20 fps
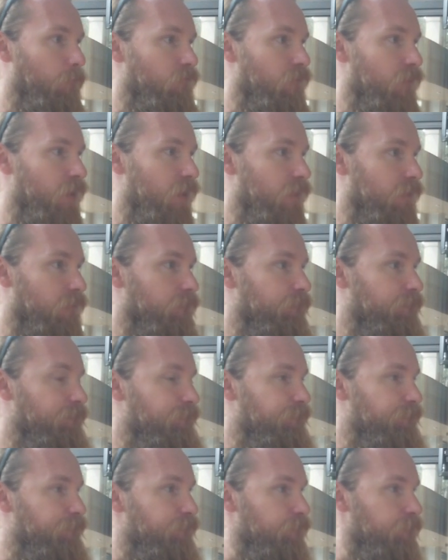
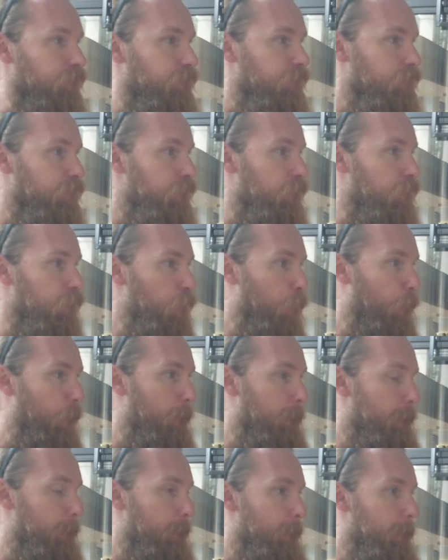
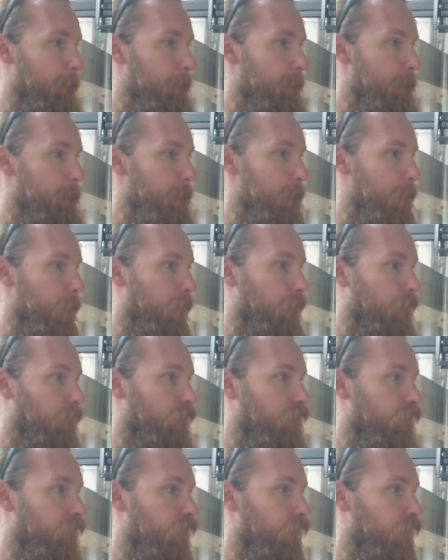
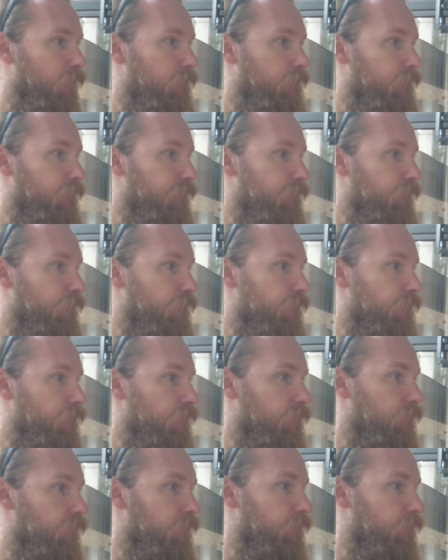[no speech]